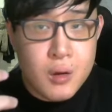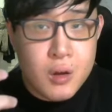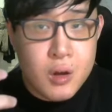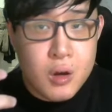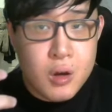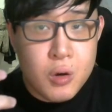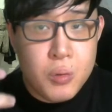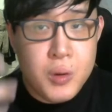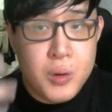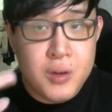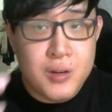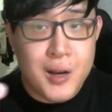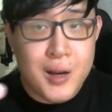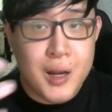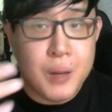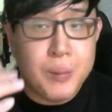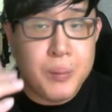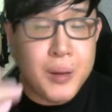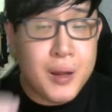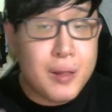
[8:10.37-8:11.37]
which are
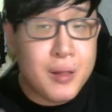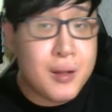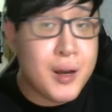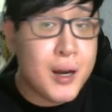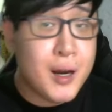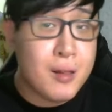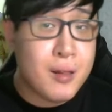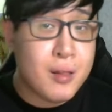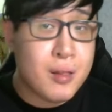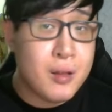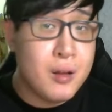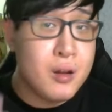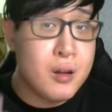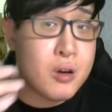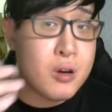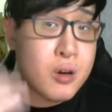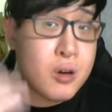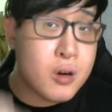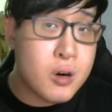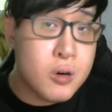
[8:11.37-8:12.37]
the best cards in the
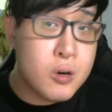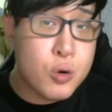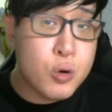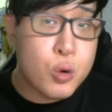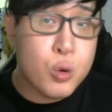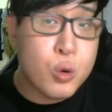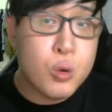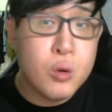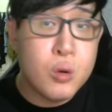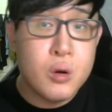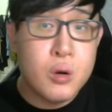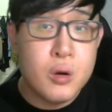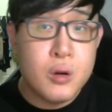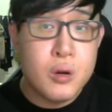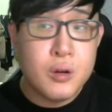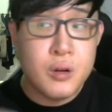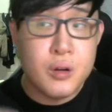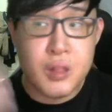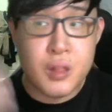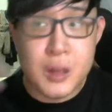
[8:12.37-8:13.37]
core role,
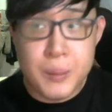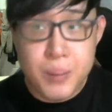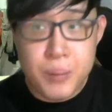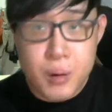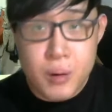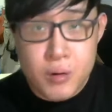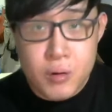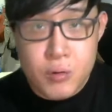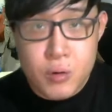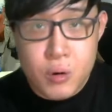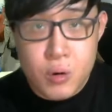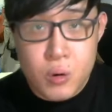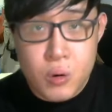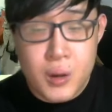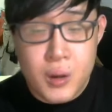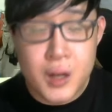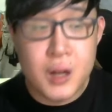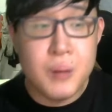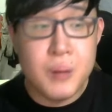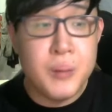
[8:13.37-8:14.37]
the support role,
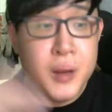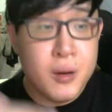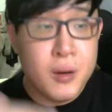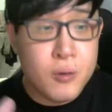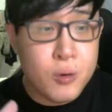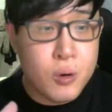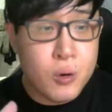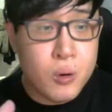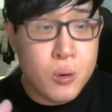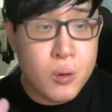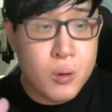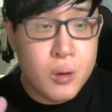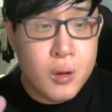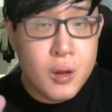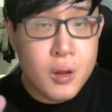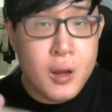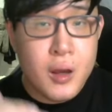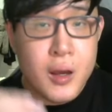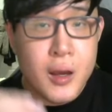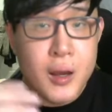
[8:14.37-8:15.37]
and the mid role,
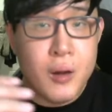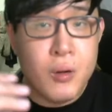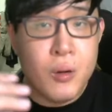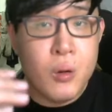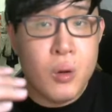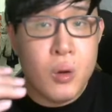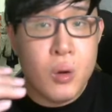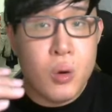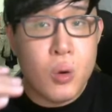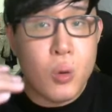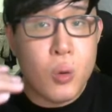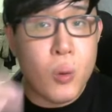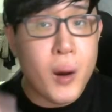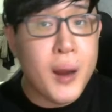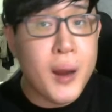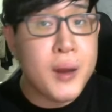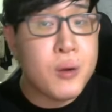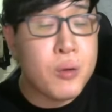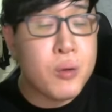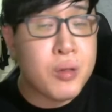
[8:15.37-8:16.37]
and
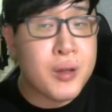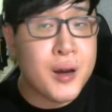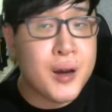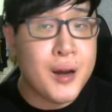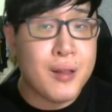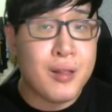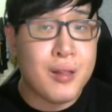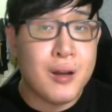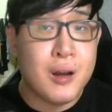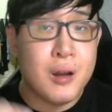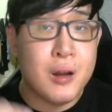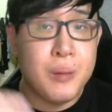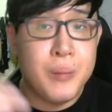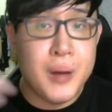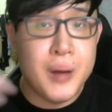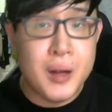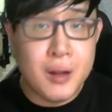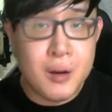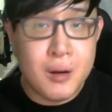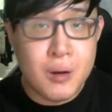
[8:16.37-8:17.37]
why those cards are the
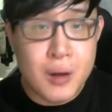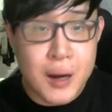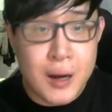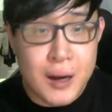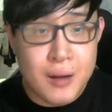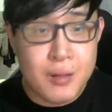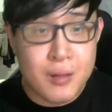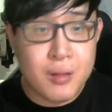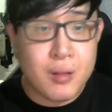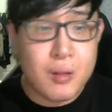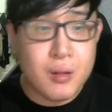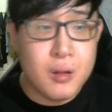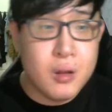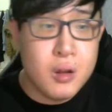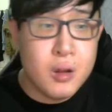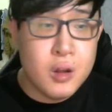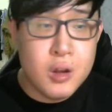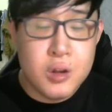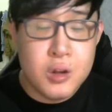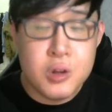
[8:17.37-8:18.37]
better cards.
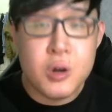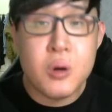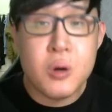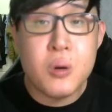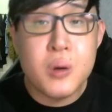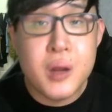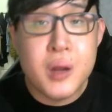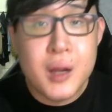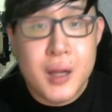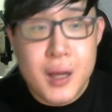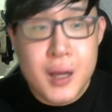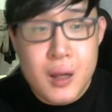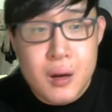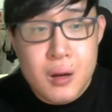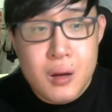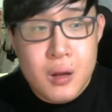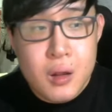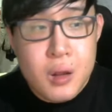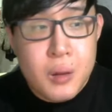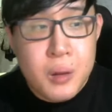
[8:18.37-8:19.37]
Not only that,
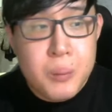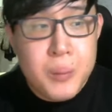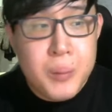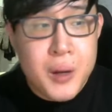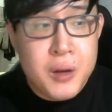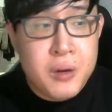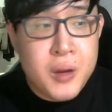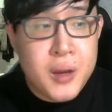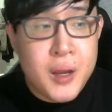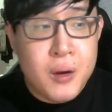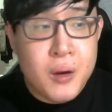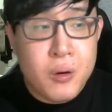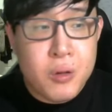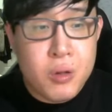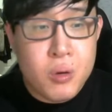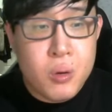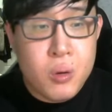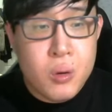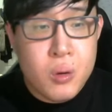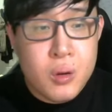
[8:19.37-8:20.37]
but you can
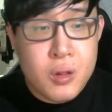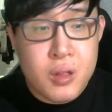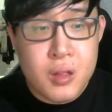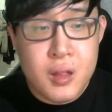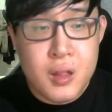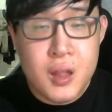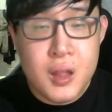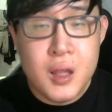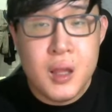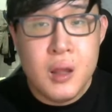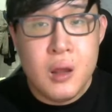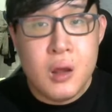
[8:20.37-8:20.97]
also see